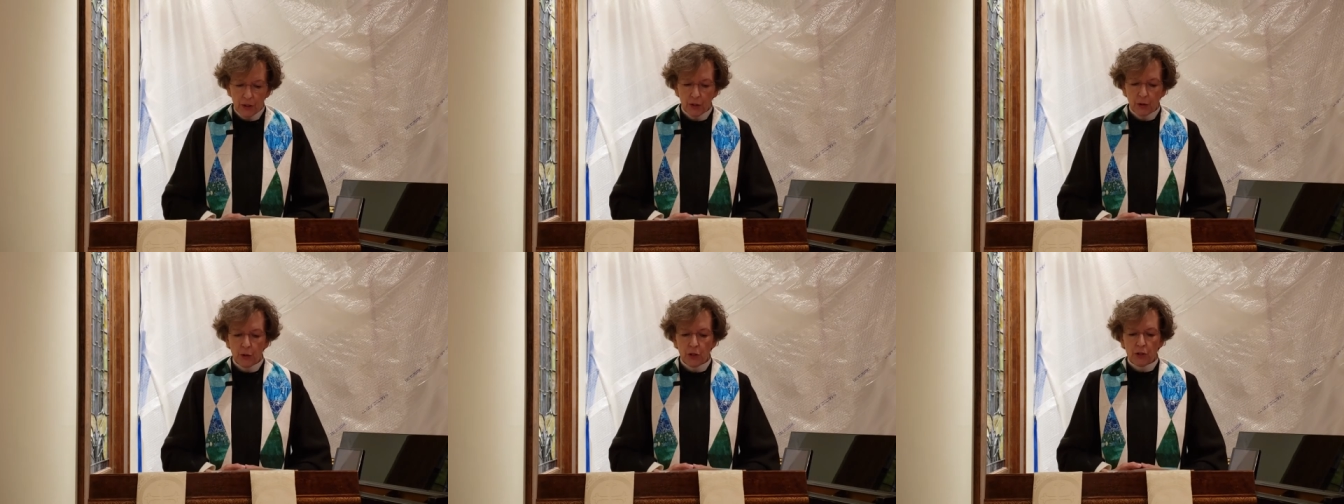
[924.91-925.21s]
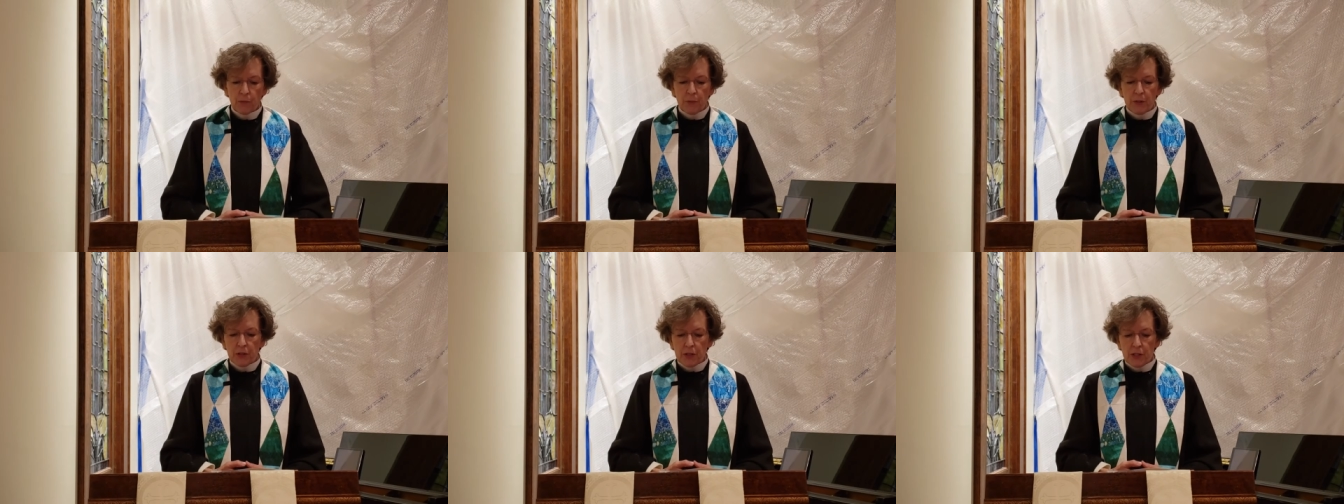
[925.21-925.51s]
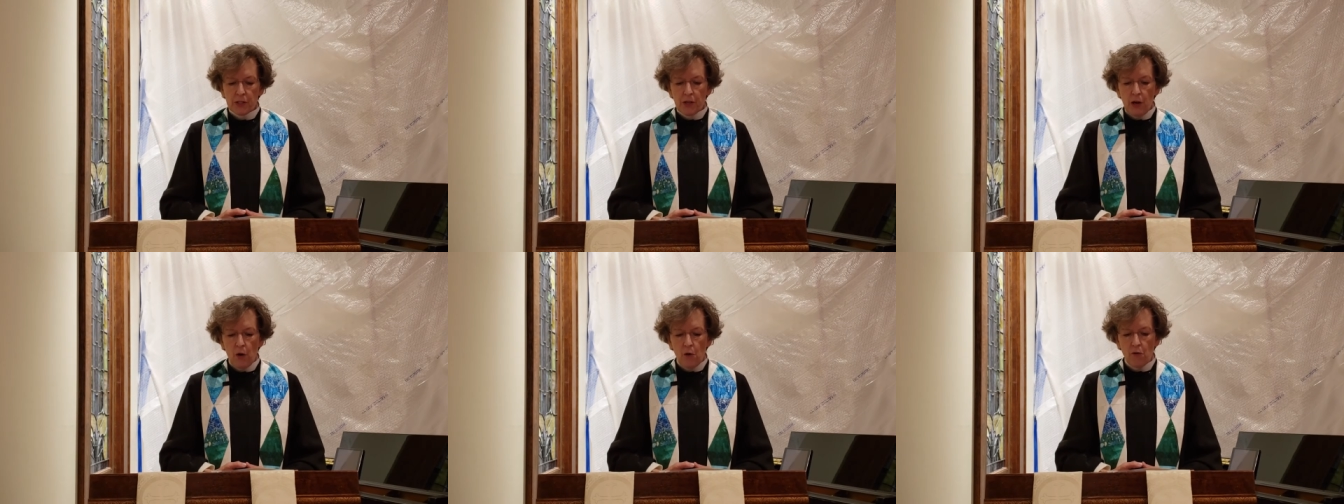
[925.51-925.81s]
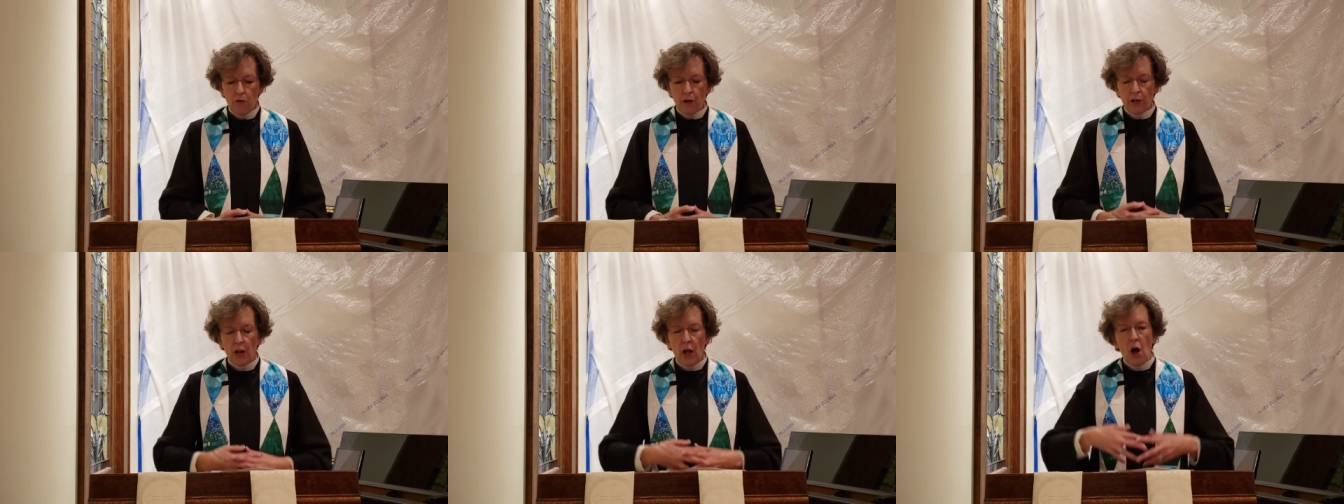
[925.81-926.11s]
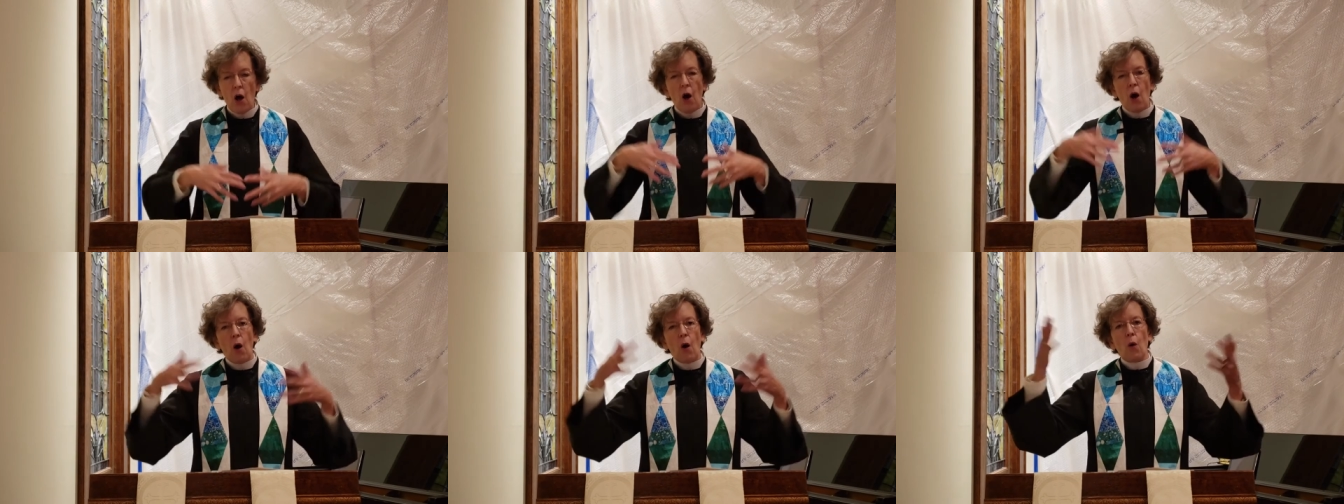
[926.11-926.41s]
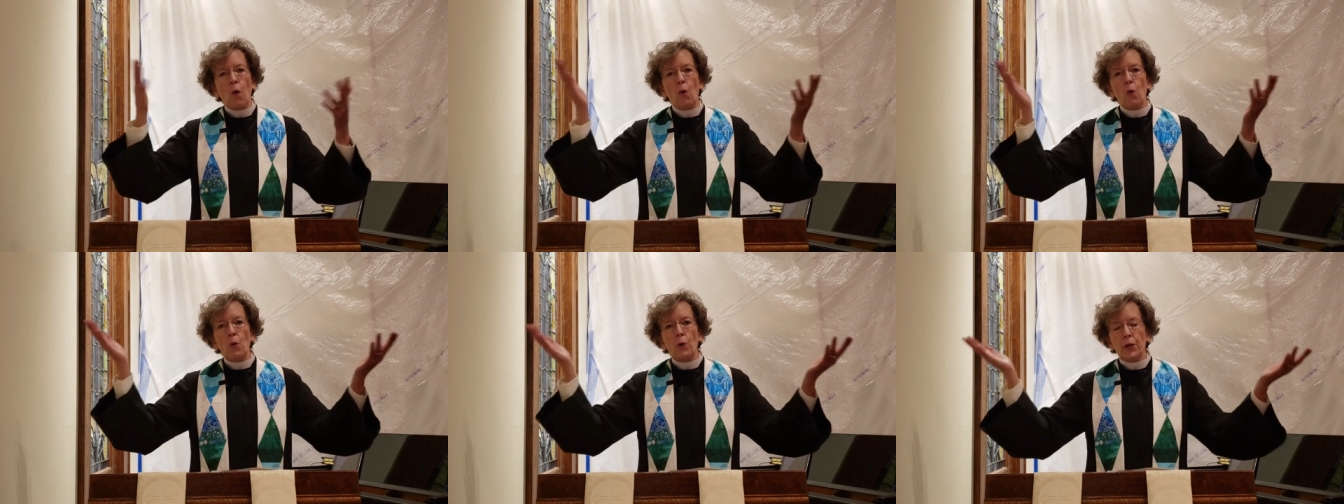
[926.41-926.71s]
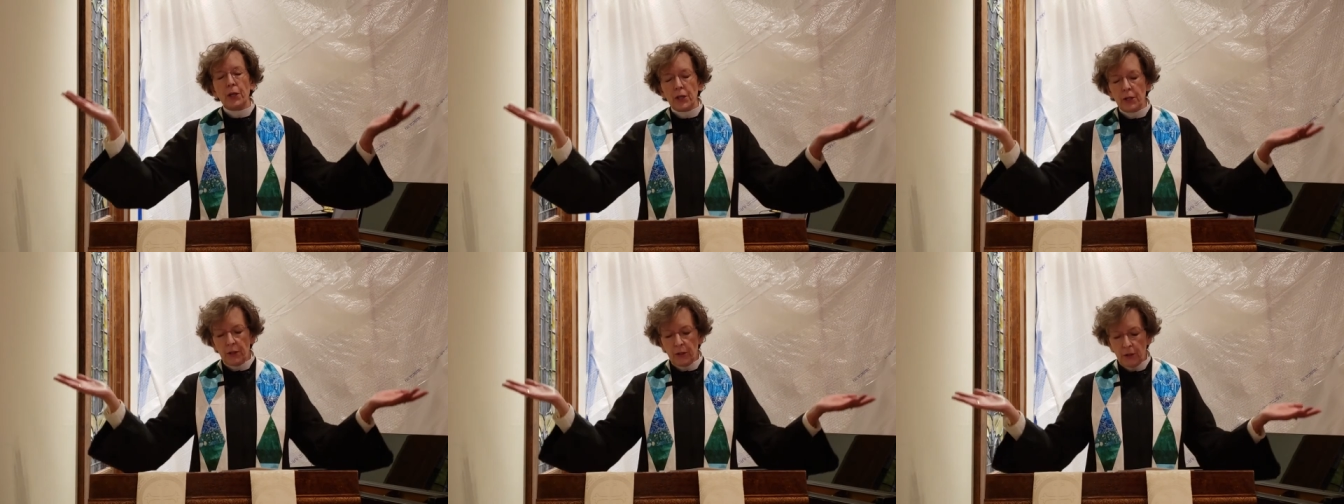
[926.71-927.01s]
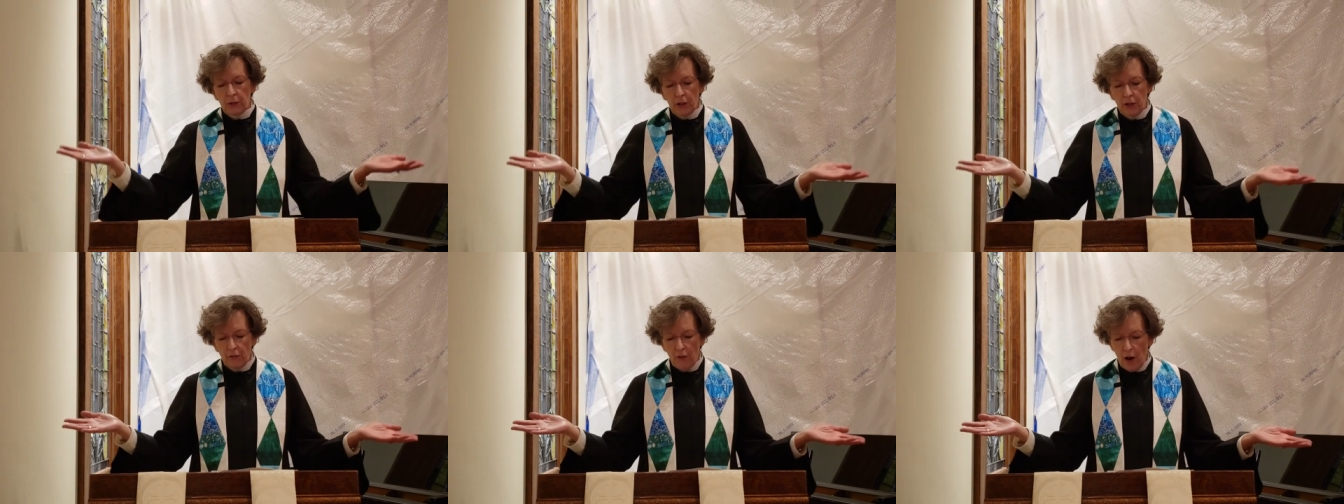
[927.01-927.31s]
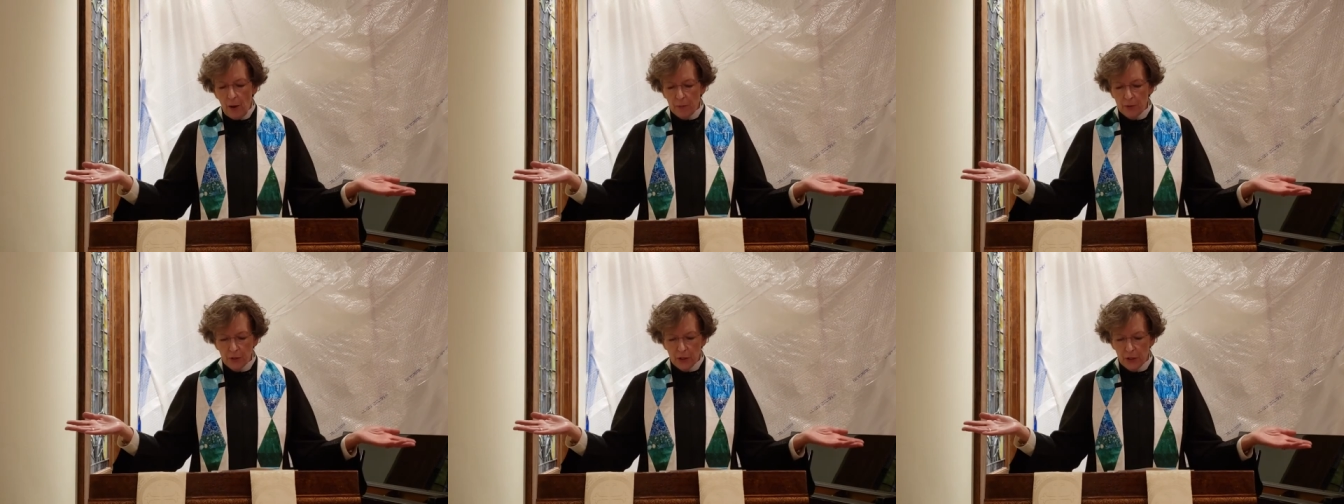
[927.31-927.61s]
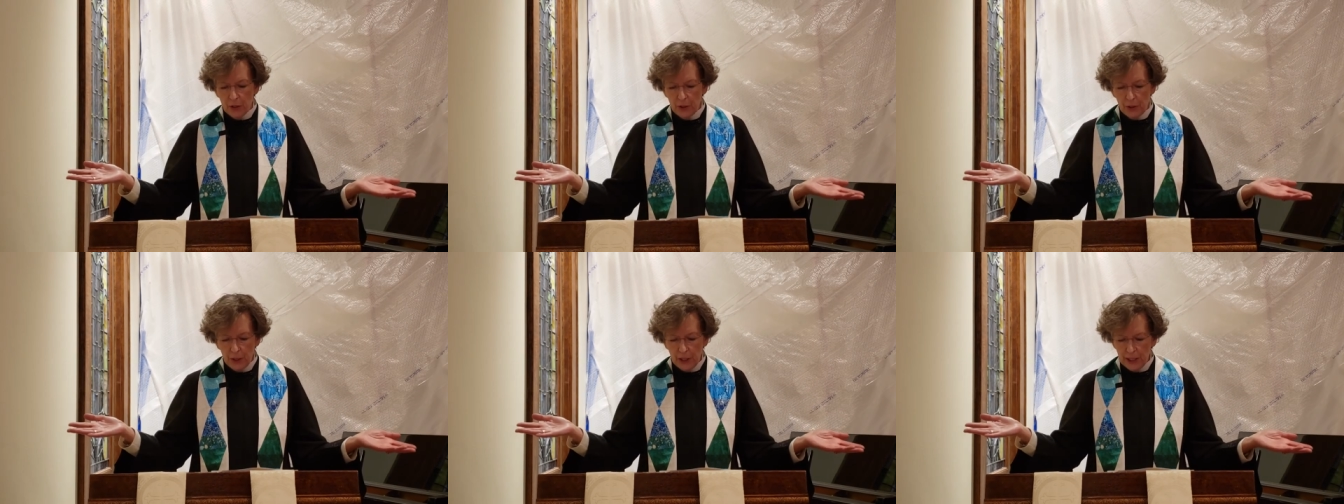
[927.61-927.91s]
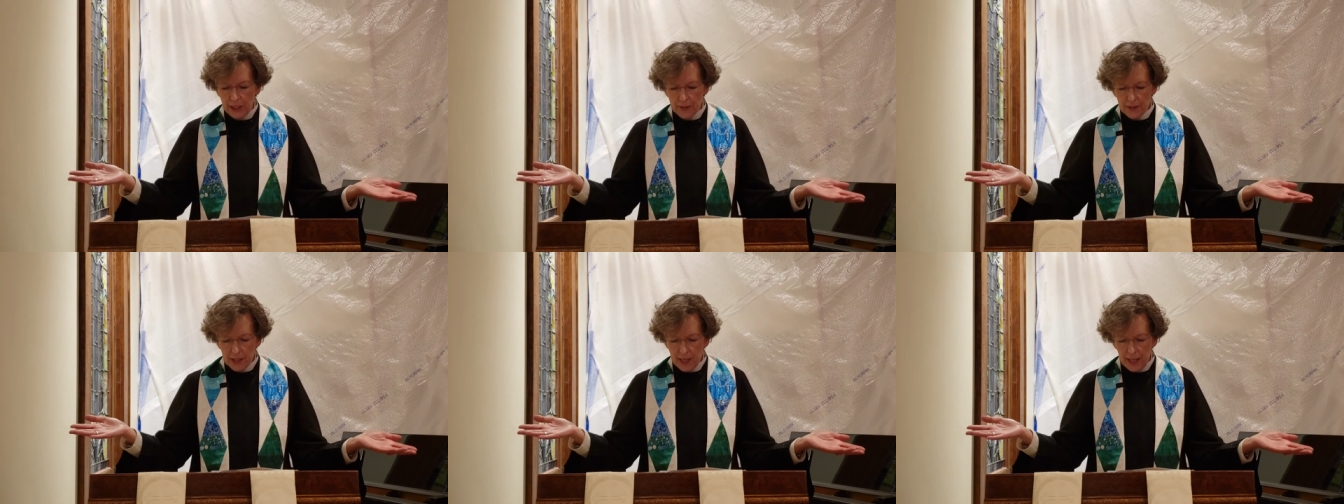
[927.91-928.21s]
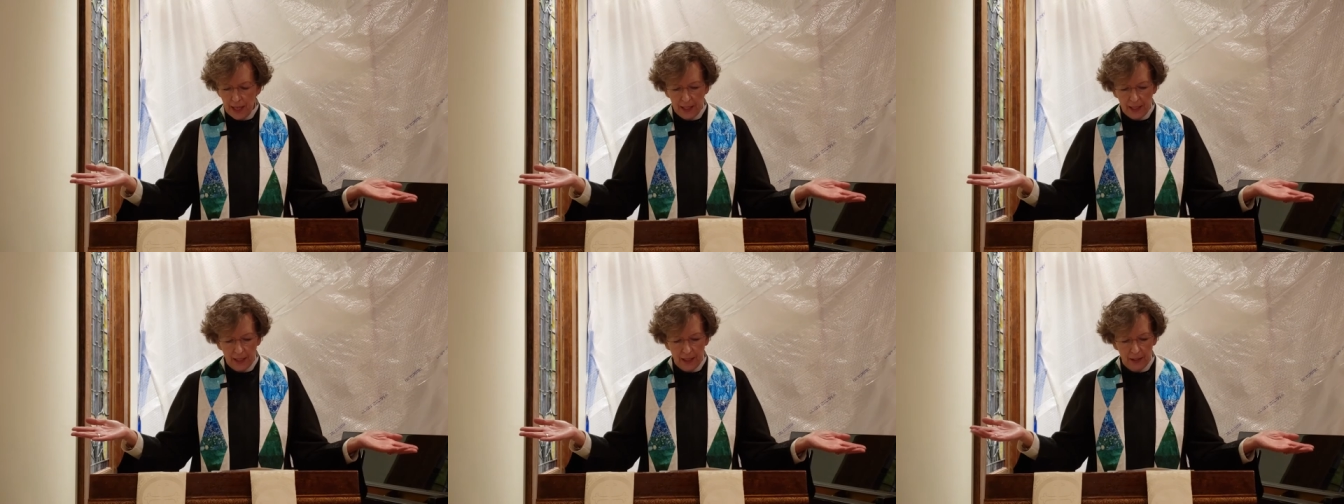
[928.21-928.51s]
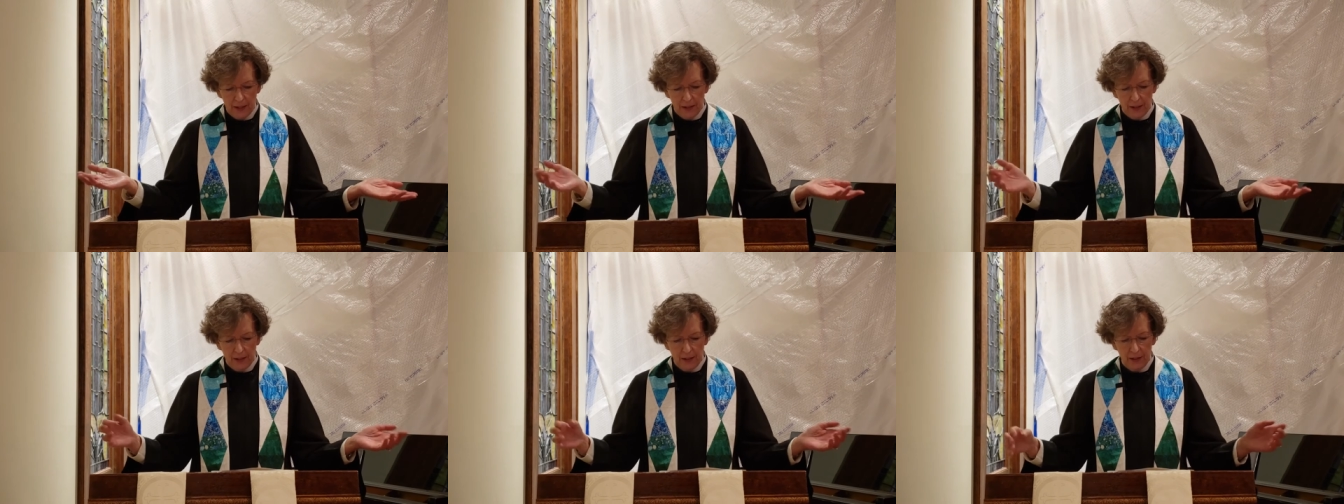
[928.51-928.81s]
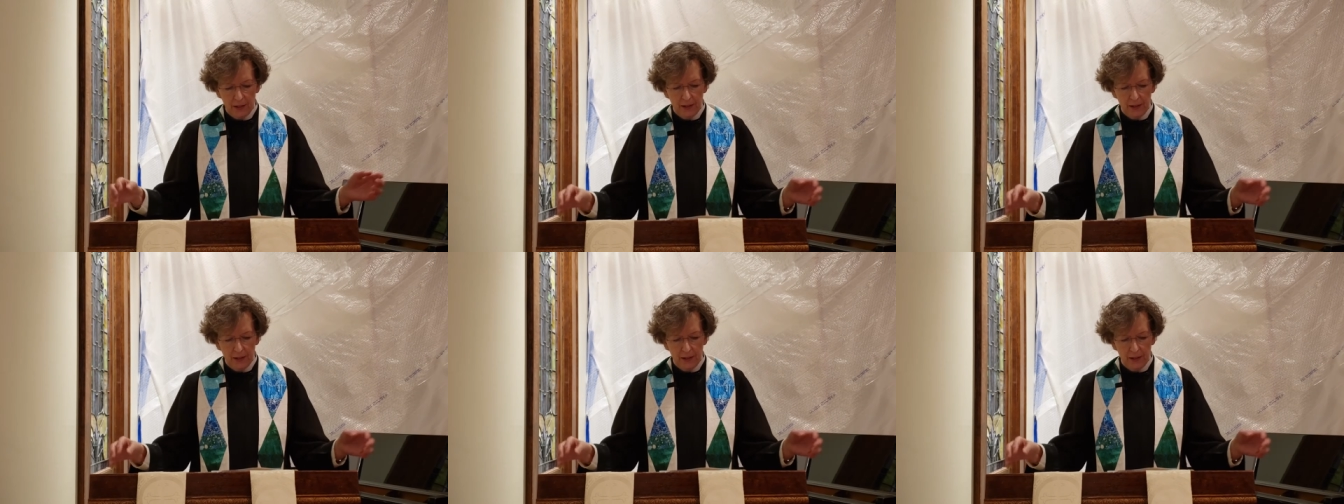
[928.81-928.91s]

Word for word: Christmas is over and a whole year of opportunity is ahead.